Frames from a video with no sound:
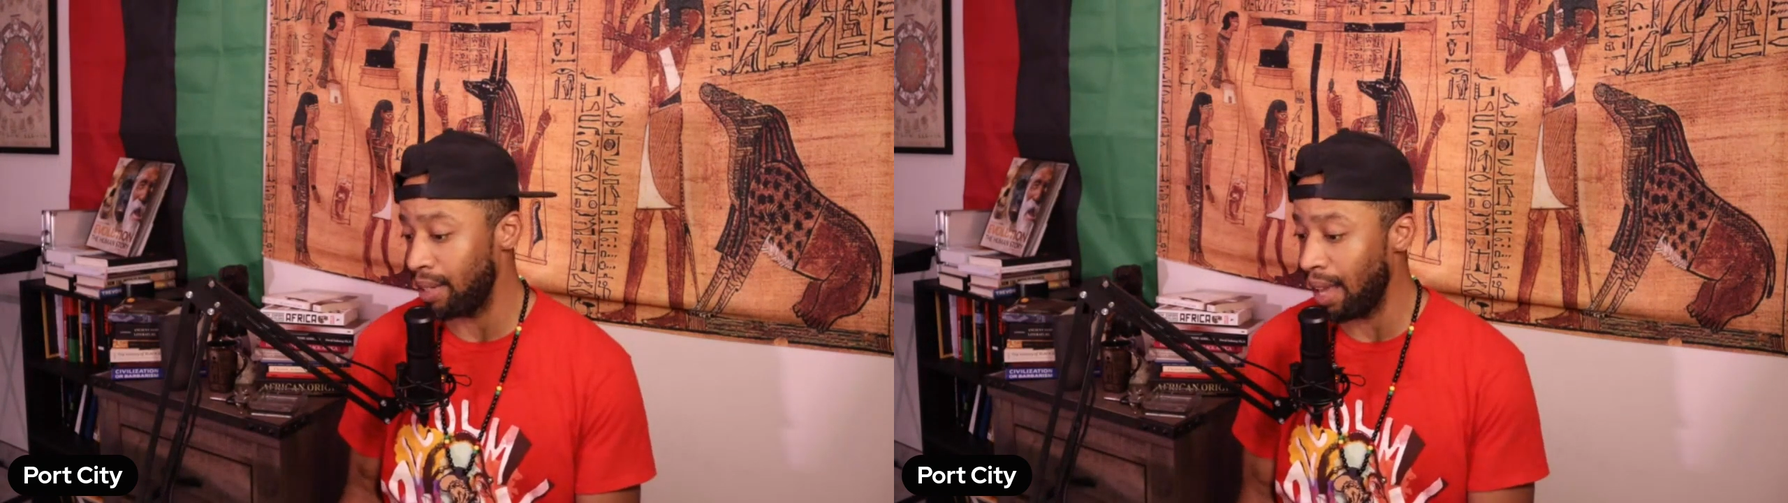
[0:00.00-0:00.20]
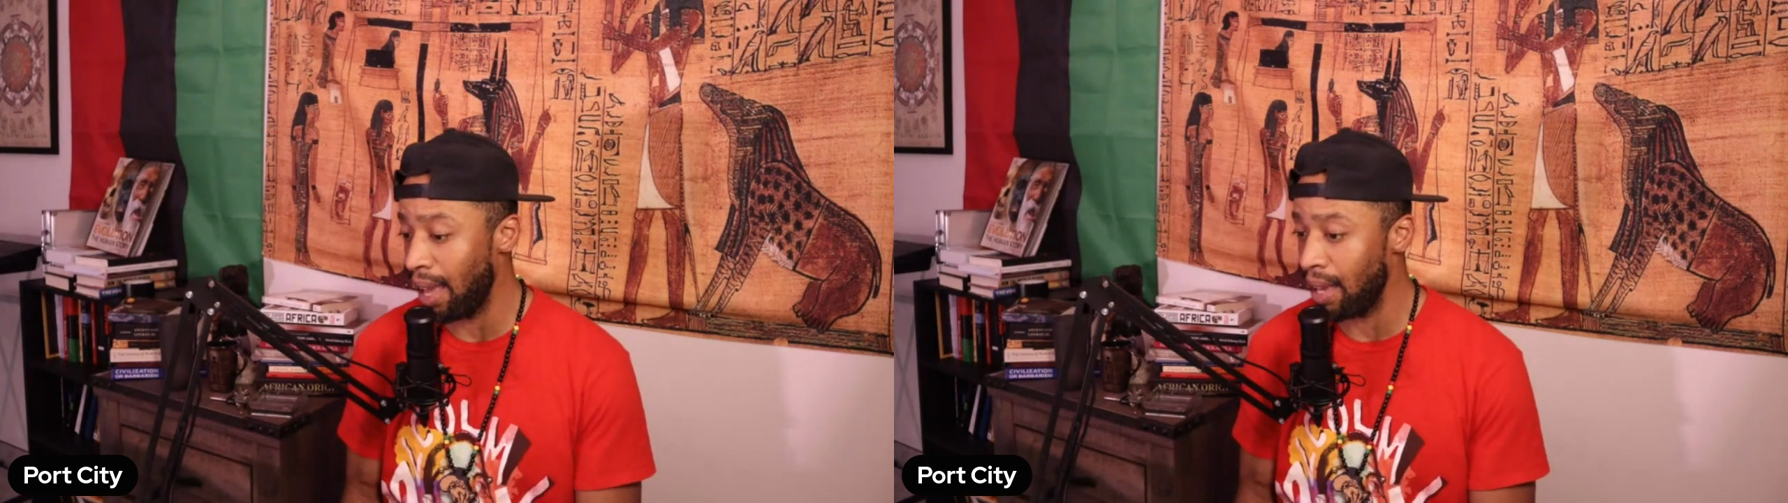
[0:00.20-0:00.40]

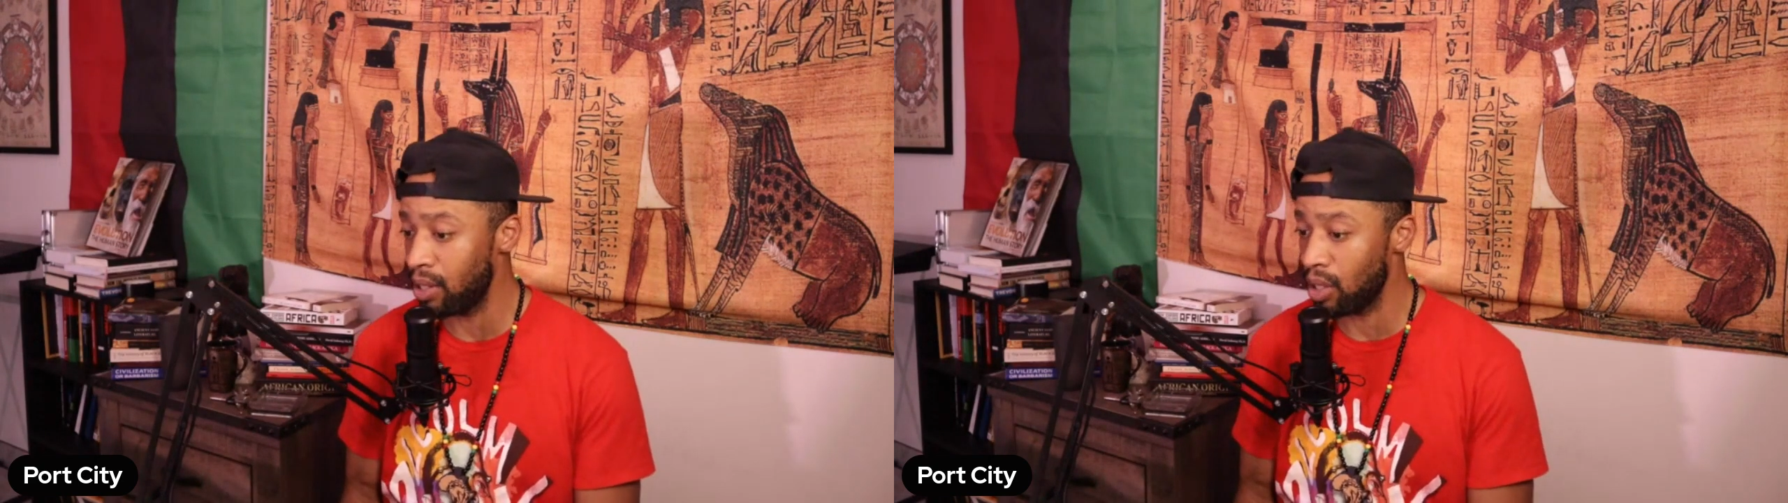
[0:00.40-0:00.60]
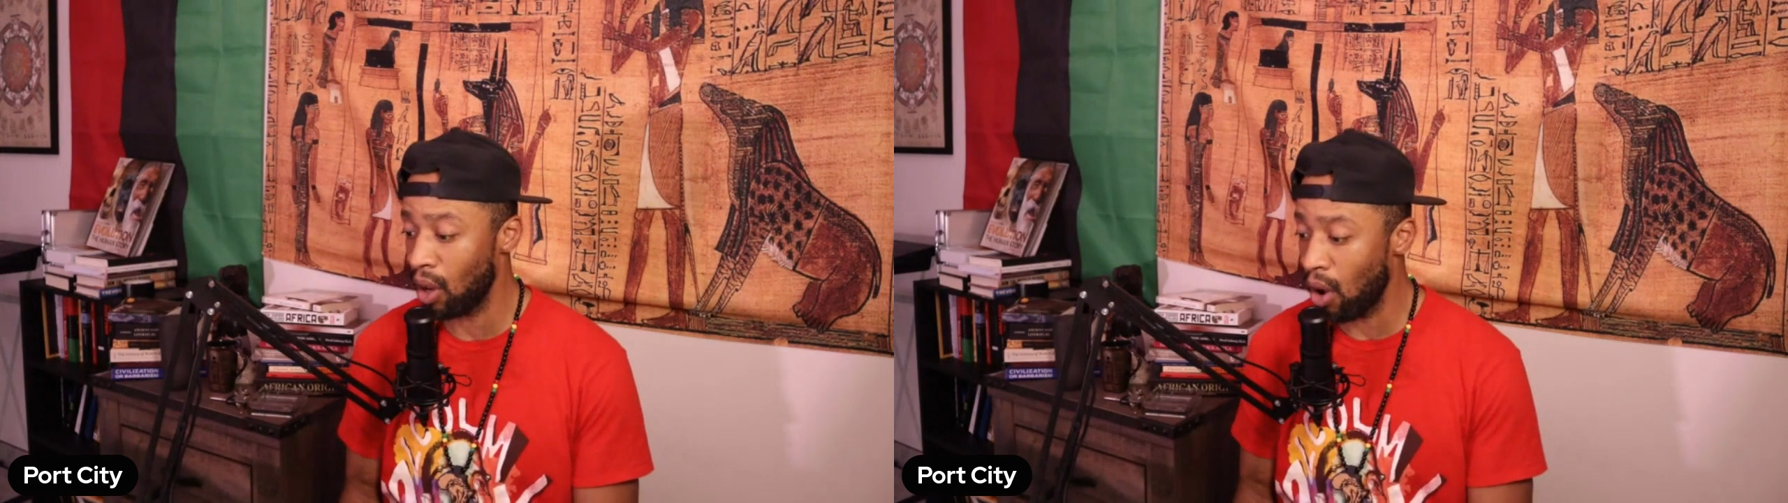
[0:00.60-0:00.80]

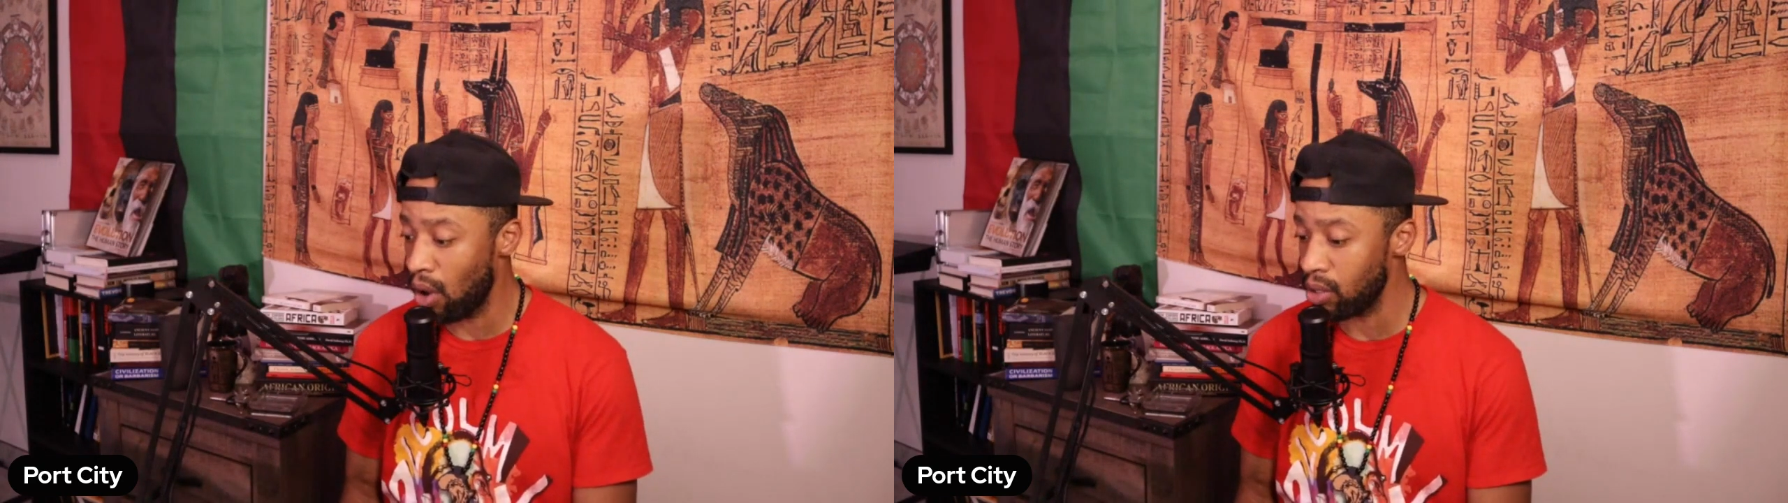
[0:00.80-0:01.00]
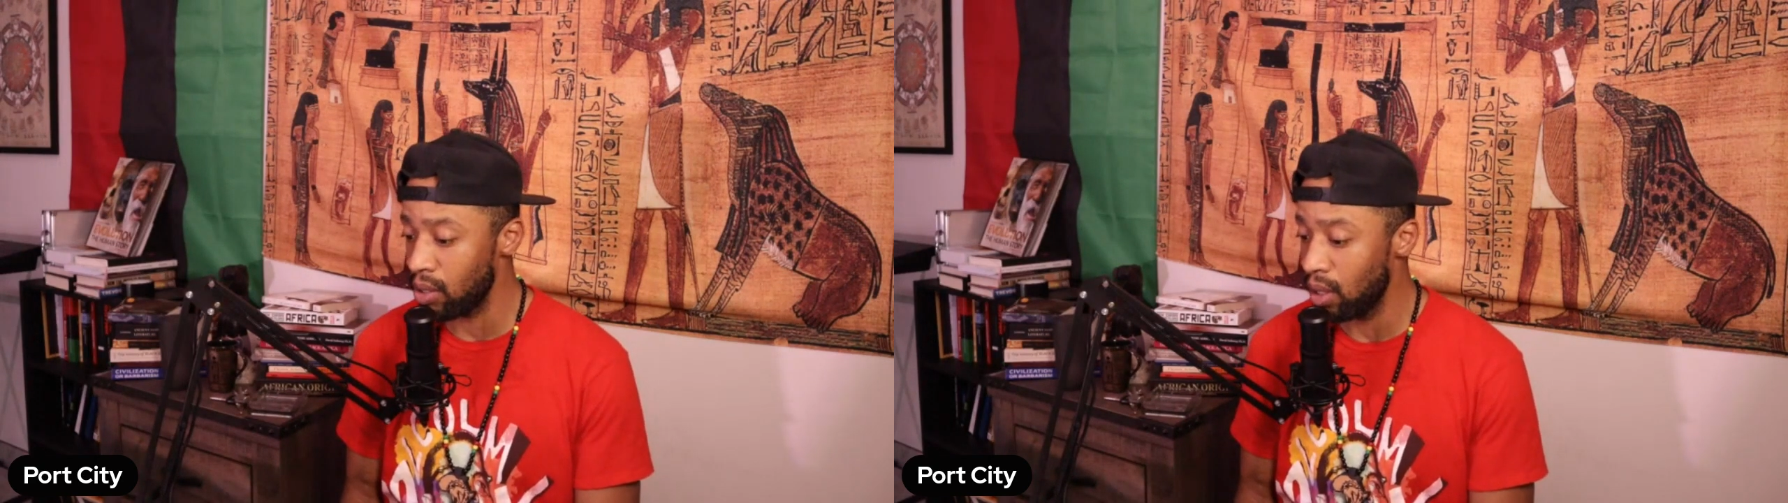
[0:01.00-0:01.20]
dad's
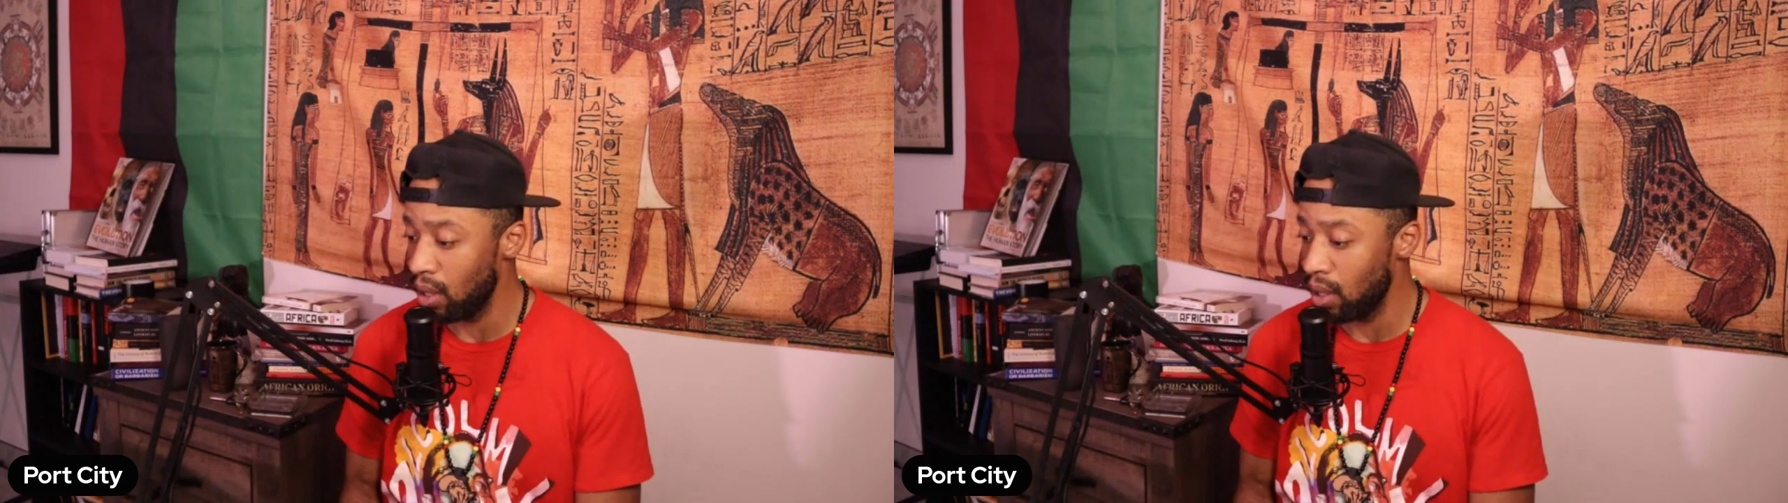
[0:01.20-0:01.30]
loss.